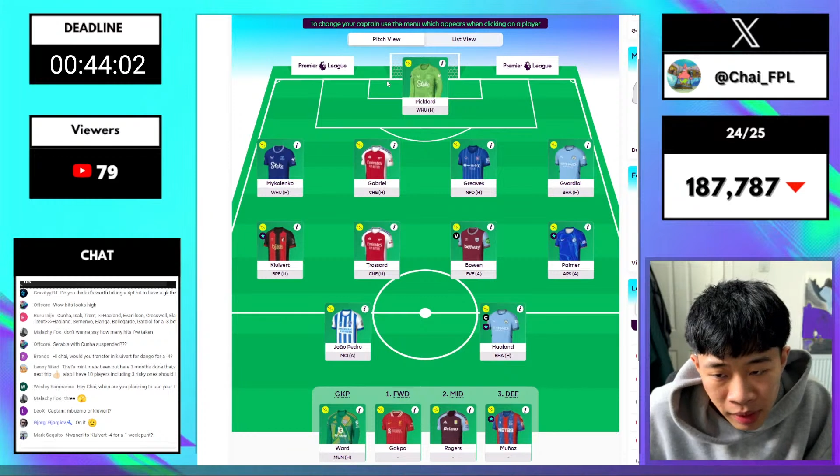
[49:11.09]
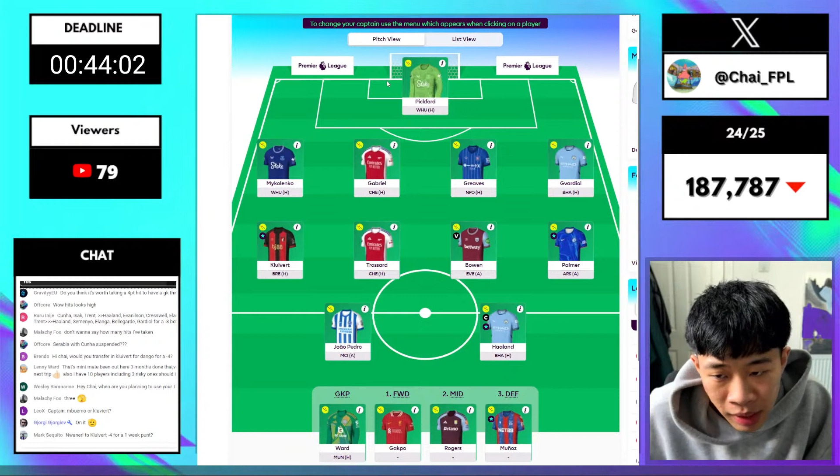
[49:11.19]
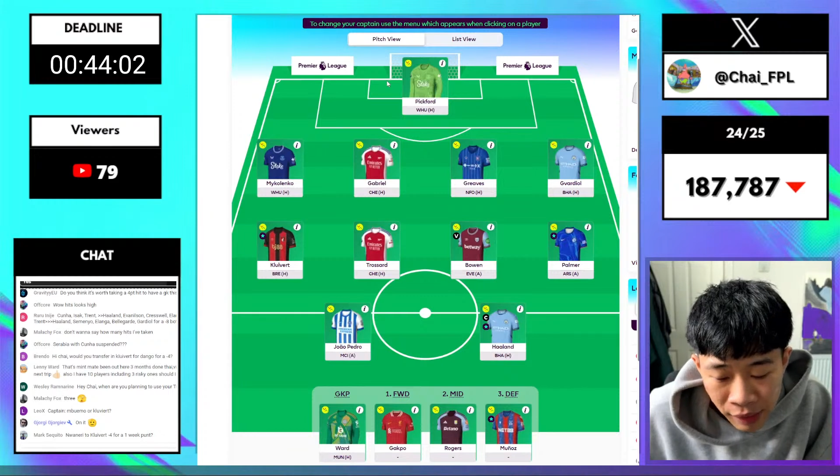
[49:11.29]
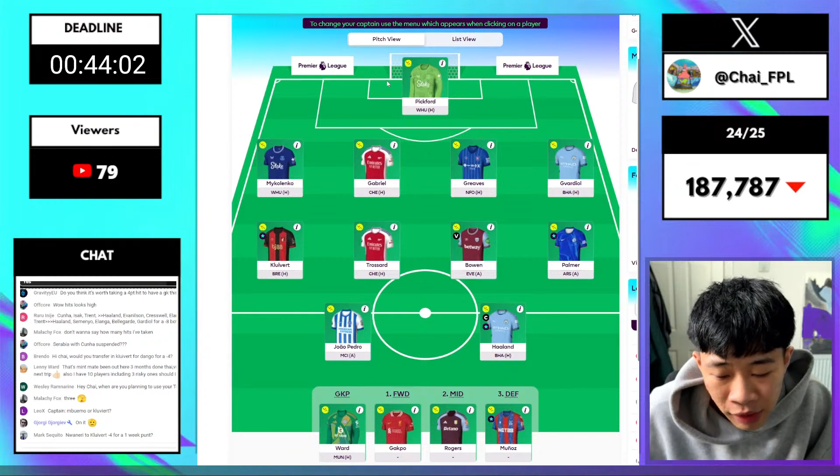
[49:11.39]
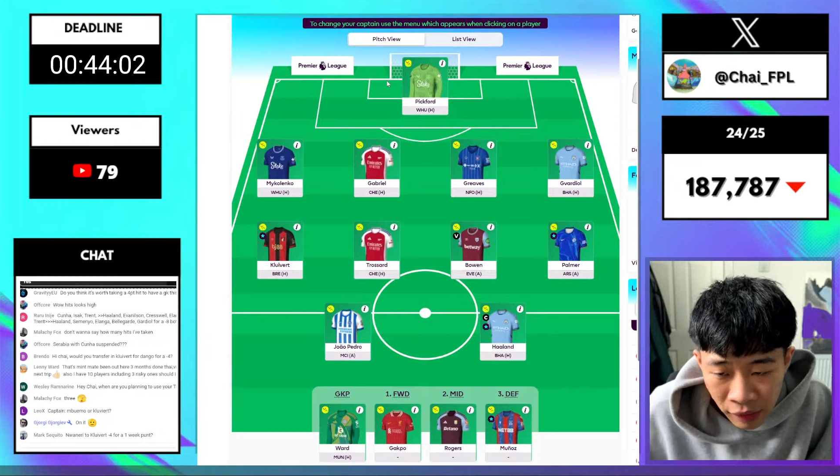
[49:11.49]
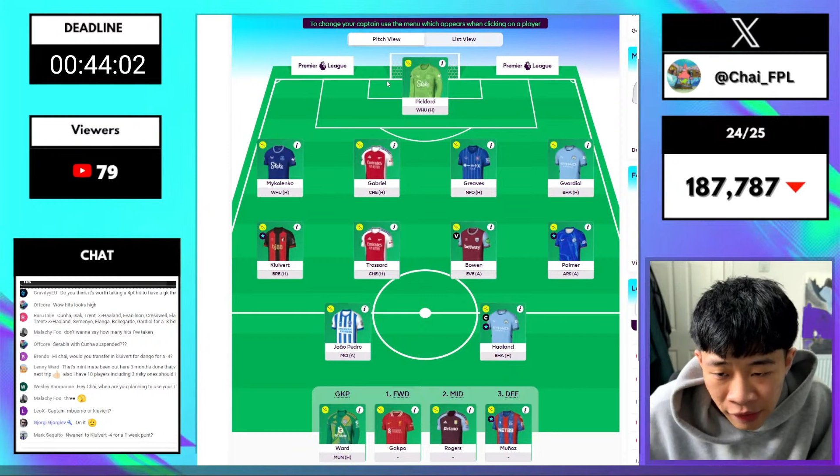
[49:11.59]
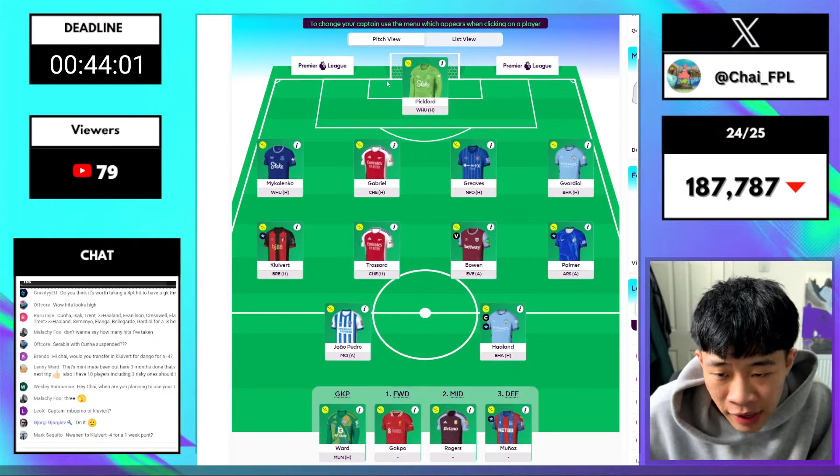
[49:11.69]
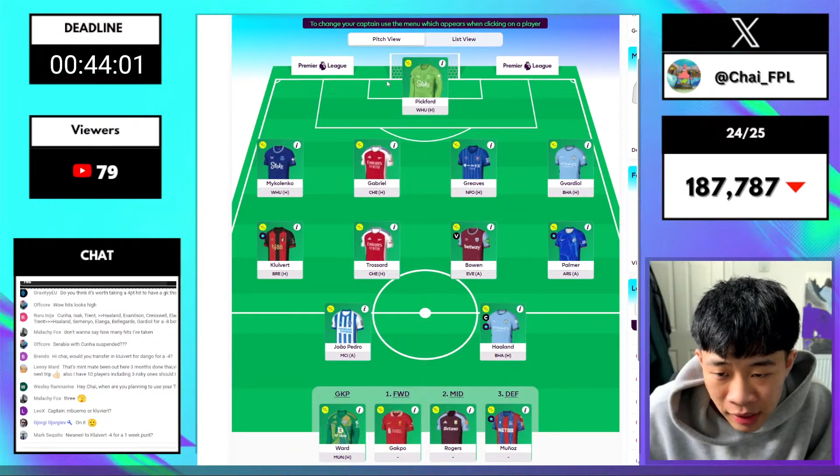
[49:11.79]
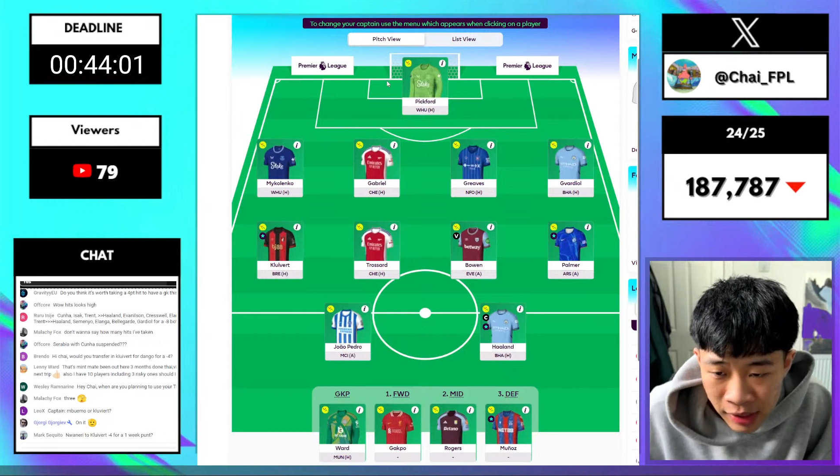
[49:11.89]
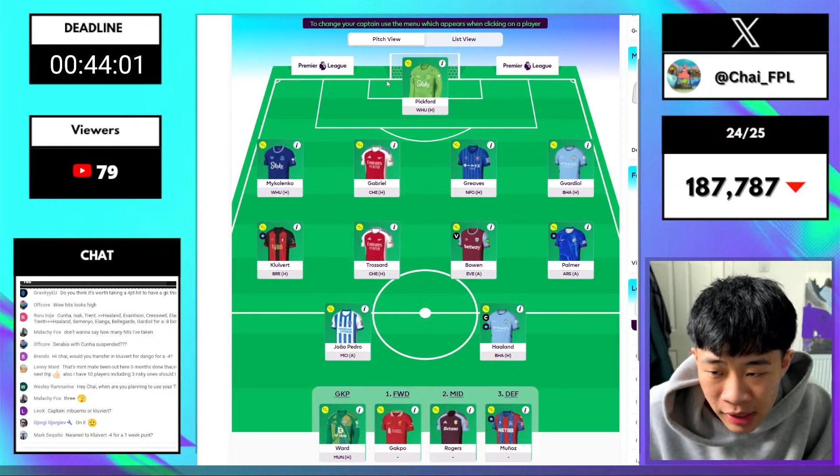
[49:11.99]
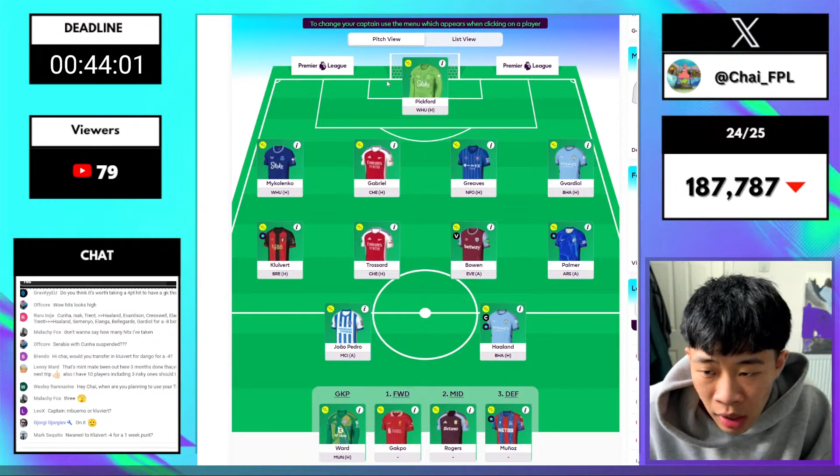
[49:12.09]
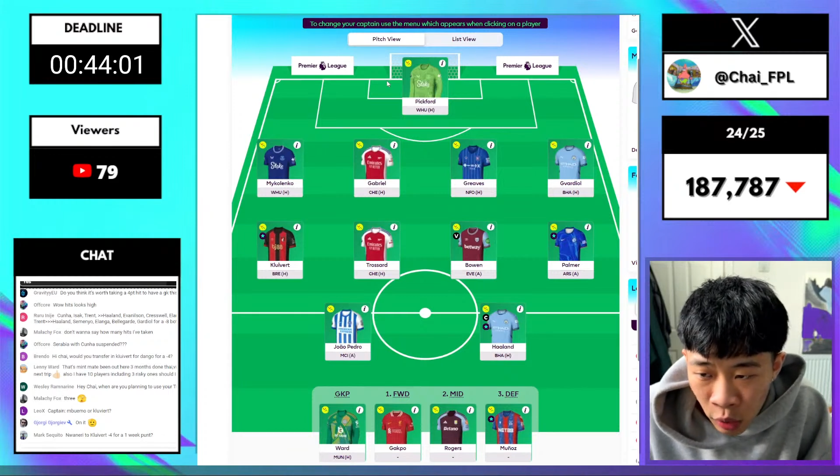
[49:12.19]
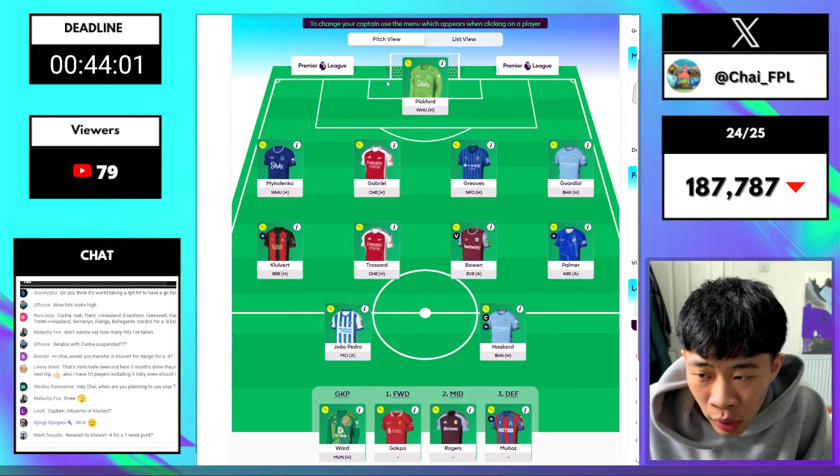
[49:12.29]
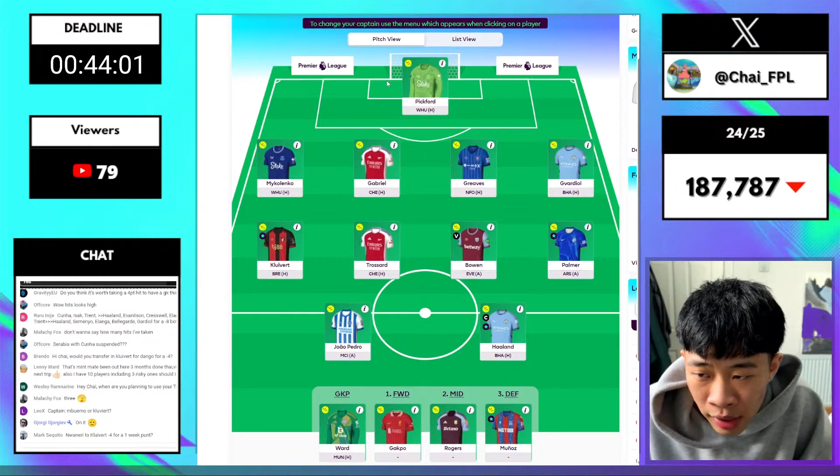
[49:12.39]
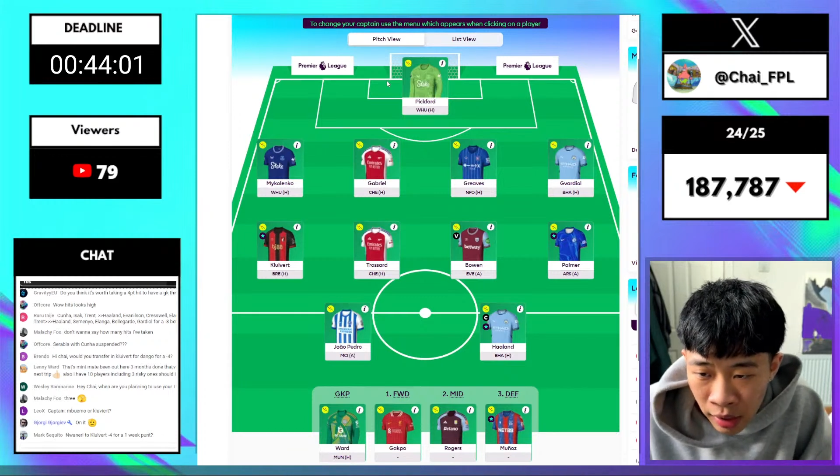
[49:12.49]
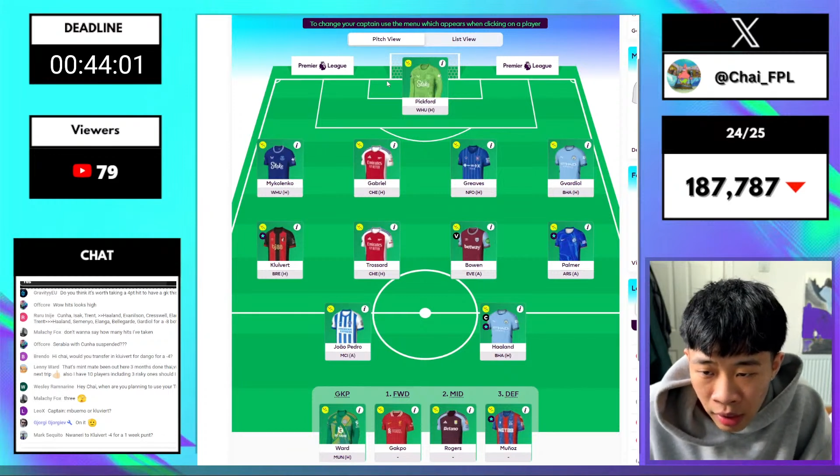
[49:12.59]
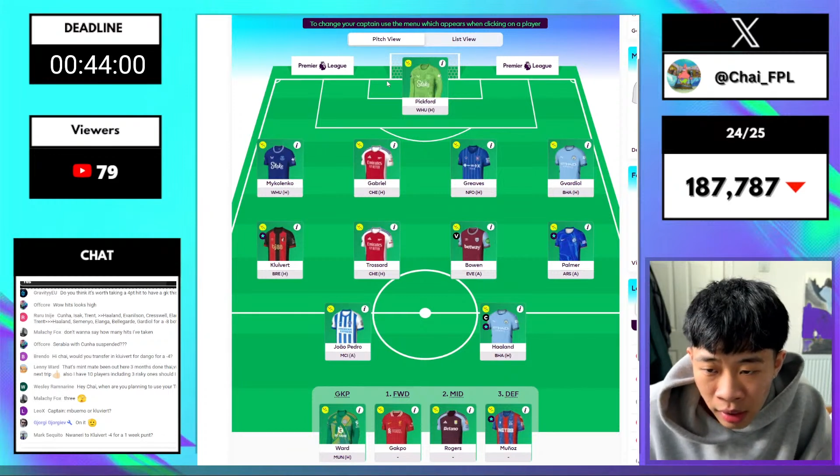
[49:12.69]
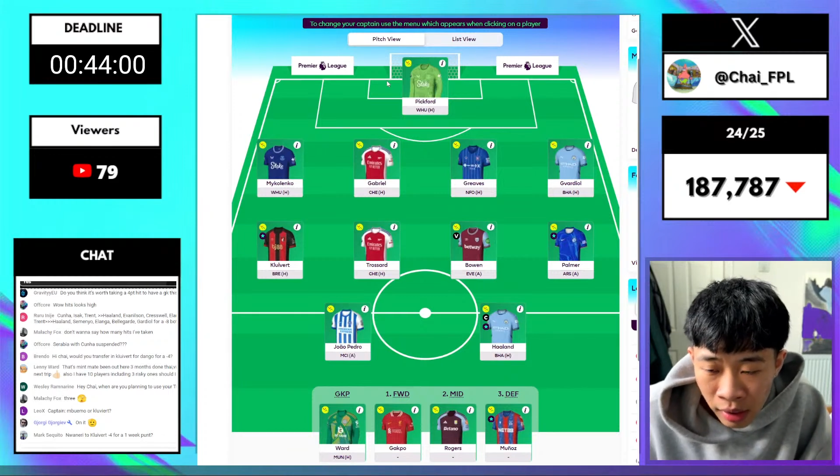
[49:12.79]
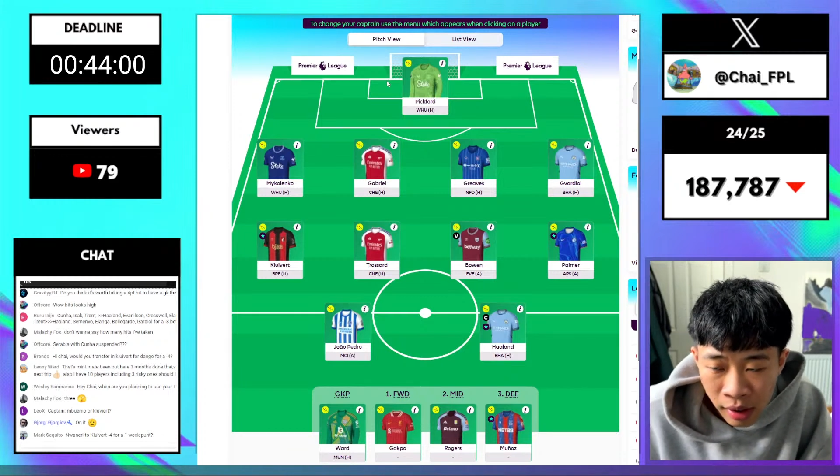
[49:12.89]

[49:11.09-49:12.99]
If the defender is not Guardiola,